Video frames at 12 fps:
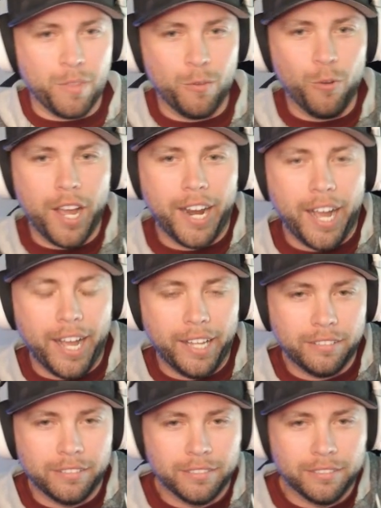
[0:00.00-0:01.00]
why not?
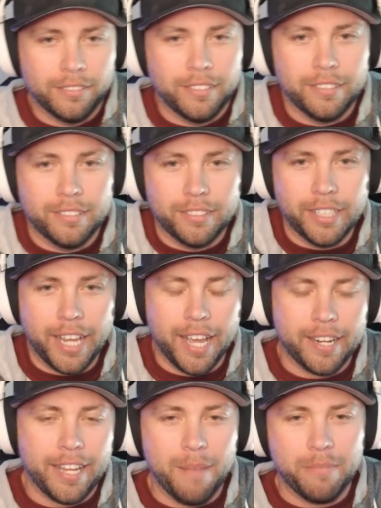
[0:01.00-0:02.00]
So you
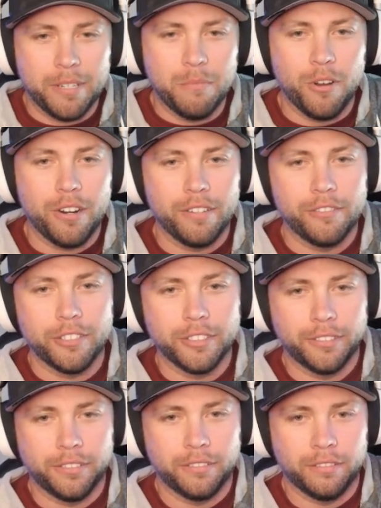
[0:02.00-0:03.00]
got Captain Marvel.
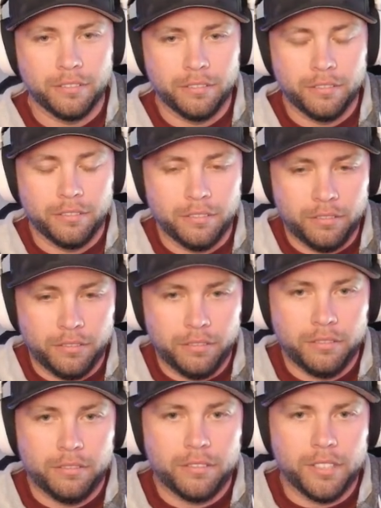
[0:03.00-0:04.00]

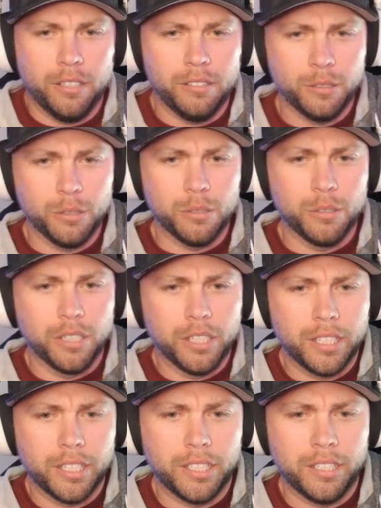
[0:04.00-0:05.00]
Oh.
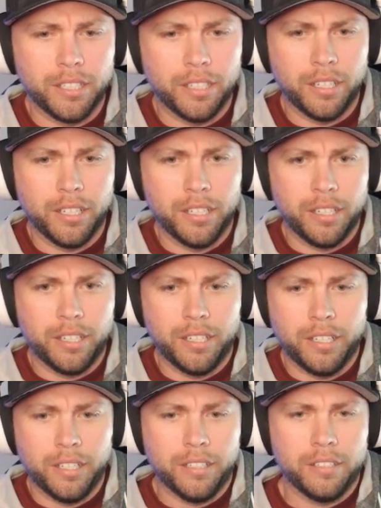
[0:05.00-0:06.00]

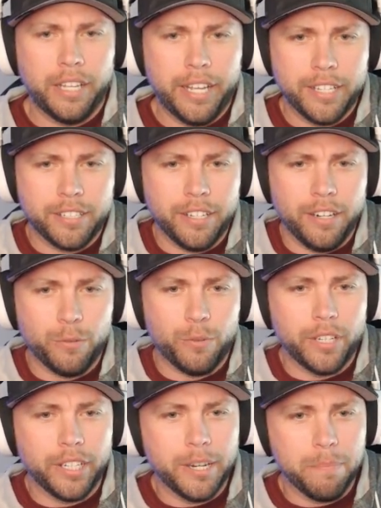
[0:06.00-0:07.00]
It's gonna
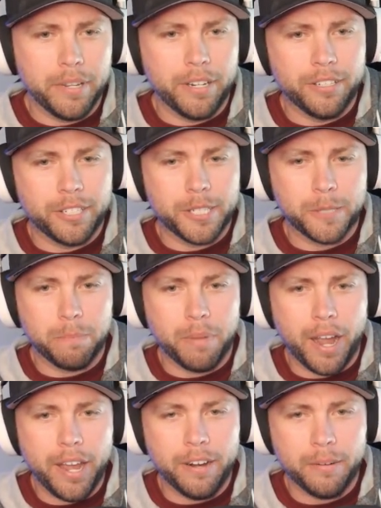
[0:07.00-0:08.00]
really depend on
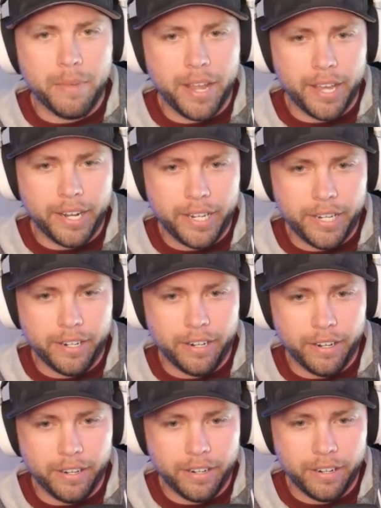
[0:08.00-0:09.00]
Spider-Man here.